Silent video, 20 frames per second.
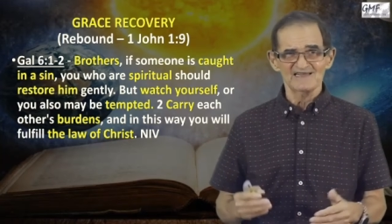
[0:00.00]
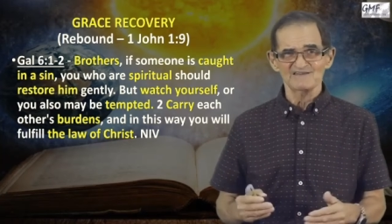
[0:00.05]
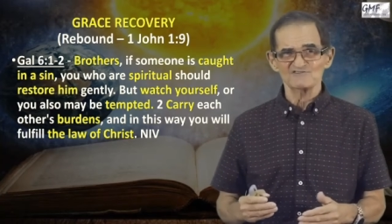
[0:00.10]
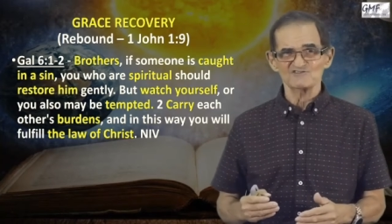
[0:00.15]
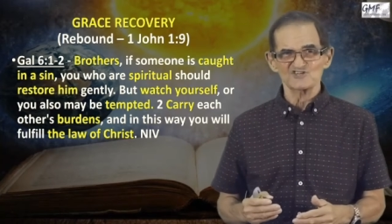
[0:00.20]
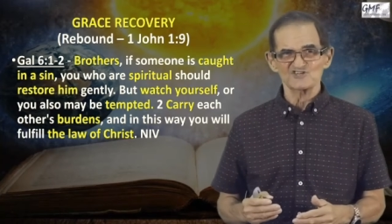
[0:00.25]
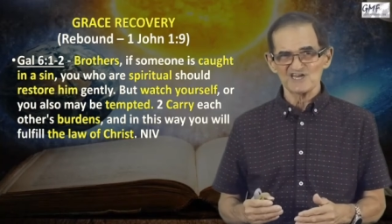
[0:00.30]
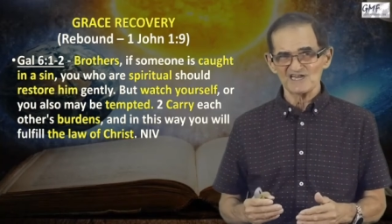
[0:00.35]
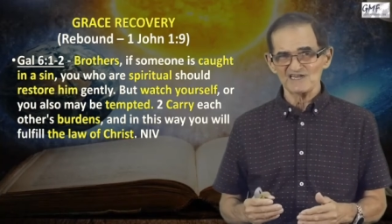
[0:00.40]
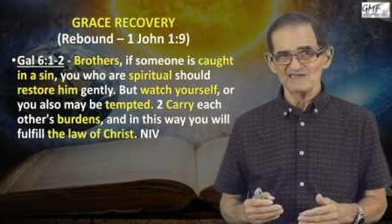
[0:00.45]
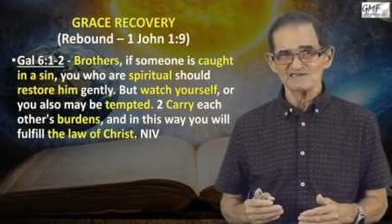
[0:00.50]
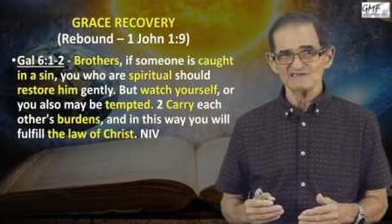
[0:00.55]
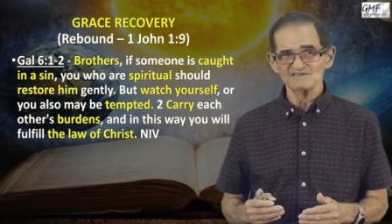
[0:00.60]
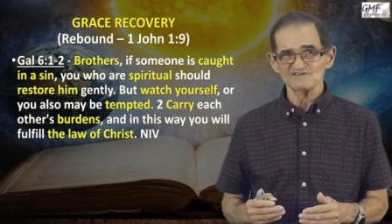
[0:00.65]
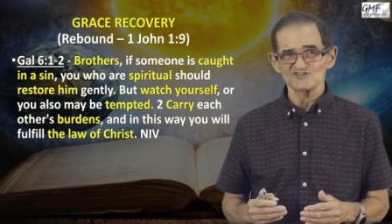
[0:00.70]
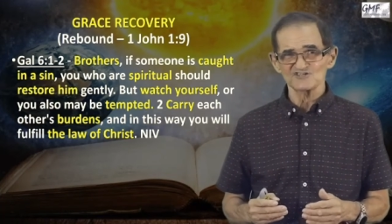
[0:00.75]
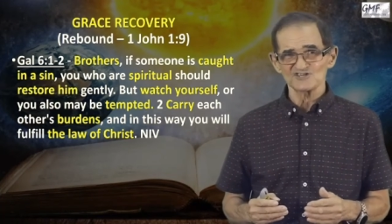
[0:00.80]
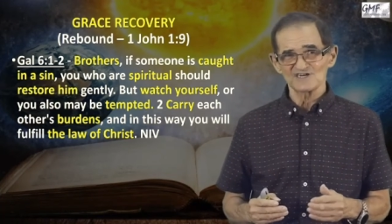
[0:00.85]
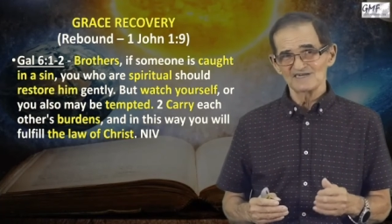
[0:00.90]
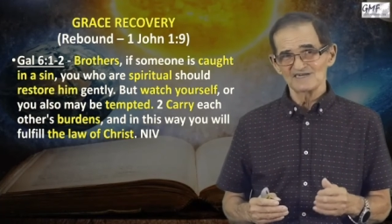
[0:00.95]
and
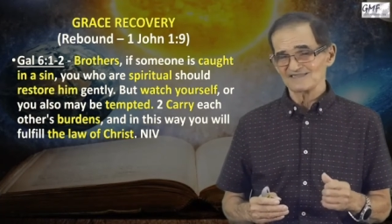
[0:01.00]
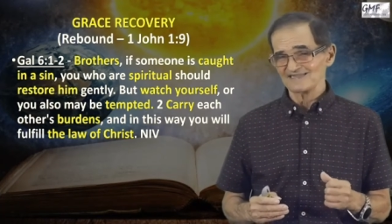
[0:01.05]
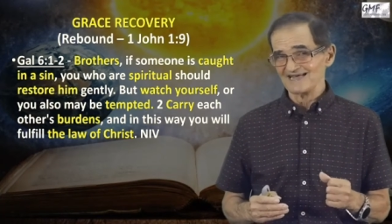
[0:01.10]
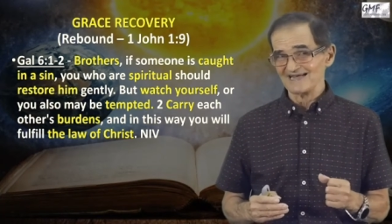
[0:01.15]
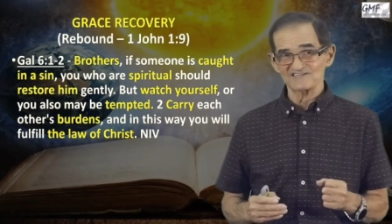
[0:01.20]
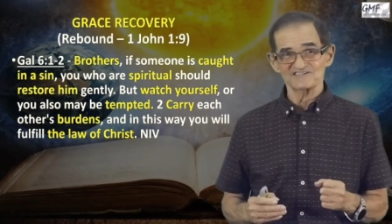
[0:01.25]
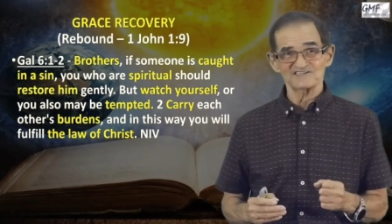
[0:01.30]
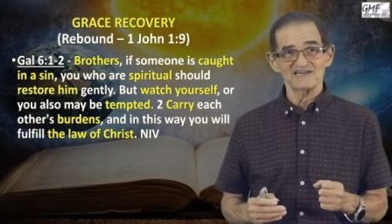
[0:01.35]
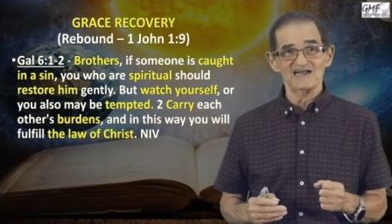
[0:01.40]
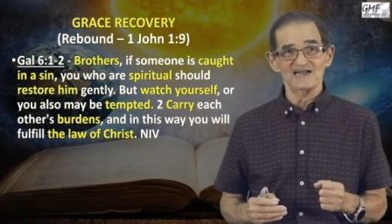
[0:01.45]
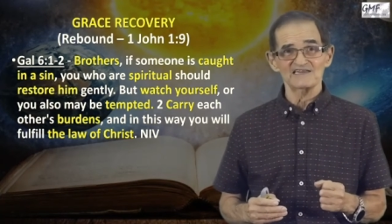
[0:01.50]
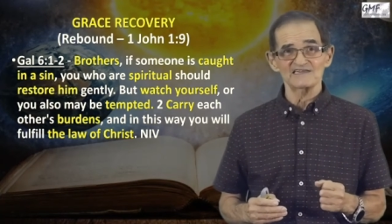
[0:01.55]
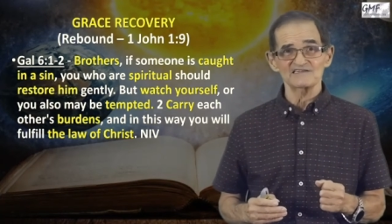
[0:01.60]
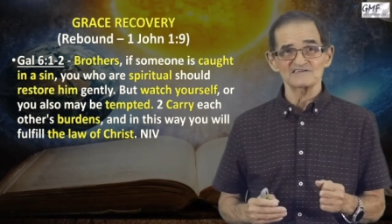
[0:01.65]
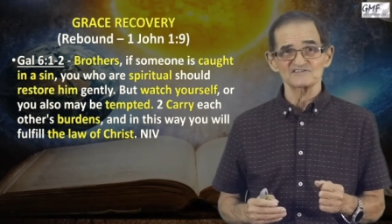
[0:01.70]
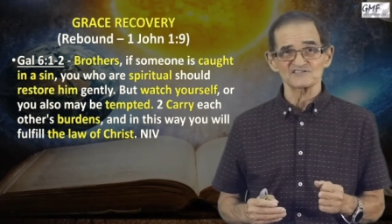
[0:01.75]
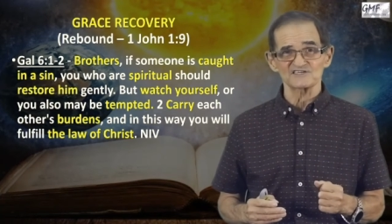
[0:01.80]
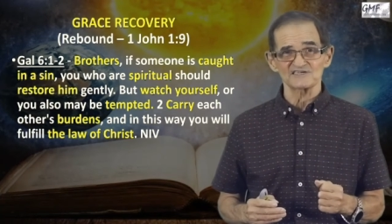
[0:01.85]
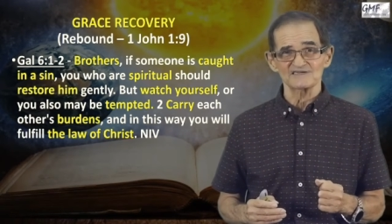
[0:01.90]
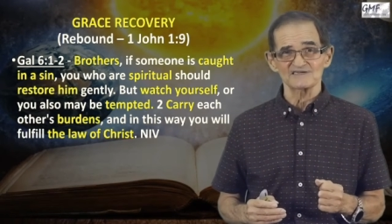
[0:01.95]
change, that's not
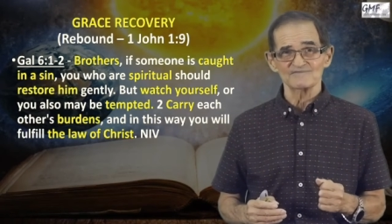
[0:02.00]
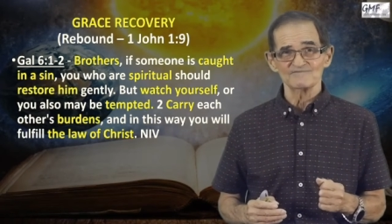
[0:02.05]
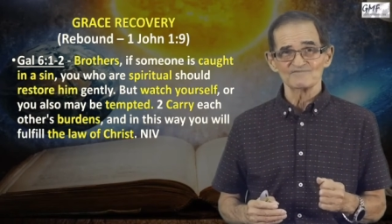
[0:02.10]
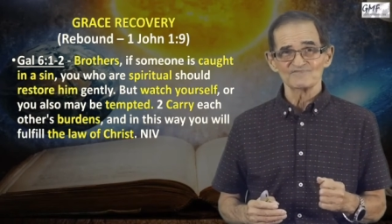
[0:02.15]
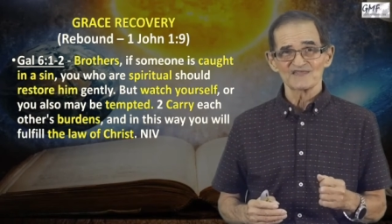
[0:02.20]
easy.